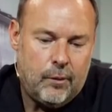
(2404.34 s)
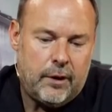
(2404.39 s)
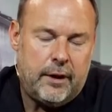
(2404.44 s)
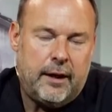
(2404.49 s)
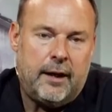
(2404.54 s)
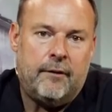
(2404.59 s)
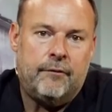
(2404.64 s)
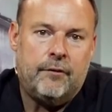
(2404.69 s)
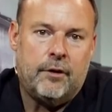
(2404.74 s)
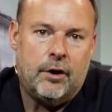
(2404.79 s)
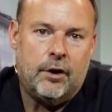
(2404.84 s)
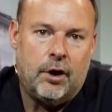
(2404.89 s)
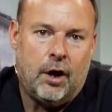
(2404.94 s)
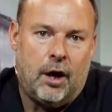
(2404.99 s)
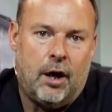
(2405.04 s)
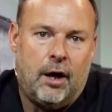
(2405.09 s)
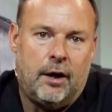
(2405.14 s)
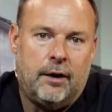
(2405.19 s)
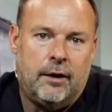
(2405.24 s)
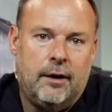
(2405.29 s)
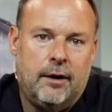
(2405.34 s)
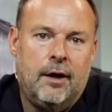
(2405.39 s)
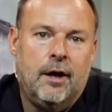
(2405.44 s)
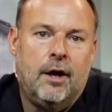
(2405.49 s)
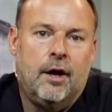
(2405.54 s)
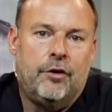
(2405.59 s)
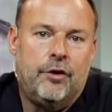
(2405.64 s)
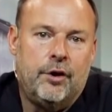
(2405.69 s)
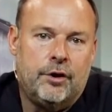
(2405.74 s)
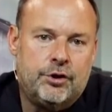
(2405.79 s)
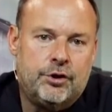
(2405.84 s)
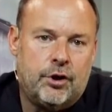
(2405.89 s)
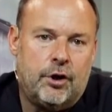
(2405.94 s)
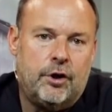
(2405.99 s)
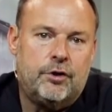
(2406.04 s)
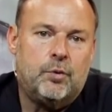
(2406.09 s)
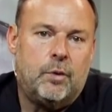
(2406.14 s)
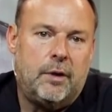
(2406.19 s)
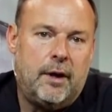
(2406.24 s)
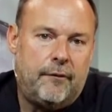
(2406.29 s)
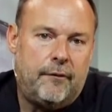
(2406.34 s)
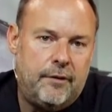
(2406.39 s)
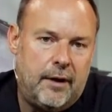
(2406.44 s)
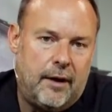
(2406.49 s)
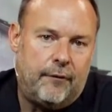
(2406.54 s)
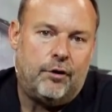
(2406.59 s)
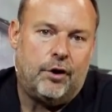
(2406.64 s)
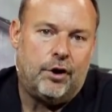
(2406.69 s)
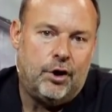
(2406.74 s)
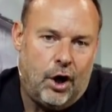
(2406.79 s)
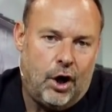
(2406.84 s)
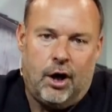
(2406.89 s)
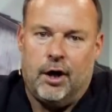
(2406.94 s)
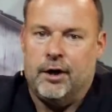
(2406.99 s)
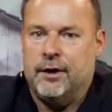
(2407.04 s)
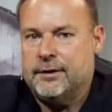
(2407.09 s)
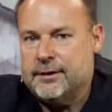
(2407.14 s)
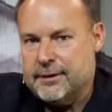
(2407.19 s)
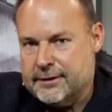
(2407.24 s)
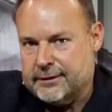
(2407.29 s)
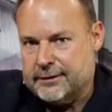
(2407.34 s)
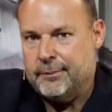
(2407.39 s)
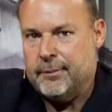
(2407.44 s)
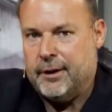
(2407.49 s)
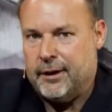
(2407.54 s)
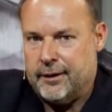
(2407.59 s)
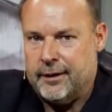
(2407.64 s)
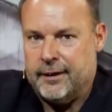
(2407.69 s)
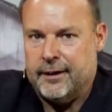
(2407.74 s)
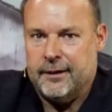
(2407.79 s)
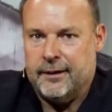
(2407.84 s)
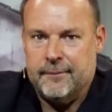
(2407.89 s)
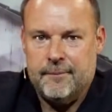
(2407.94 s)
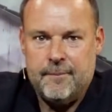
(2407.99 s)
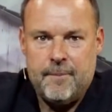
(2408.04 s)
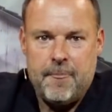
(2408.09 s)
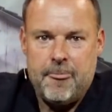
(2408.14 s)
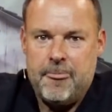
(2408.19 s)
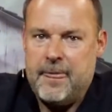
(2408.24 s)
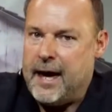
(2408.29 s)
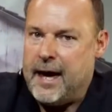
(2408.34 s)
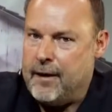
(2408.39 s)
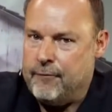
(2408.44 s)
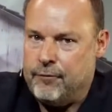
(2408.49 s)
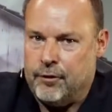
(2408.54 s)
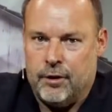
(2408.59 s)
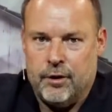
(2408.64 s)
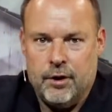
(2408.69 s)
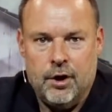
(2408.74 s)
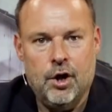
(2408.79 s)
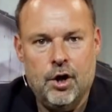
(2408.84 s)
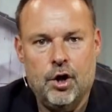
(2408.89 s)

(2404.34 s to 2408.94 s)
would have gone. The church would have never gone to Samaria, ever.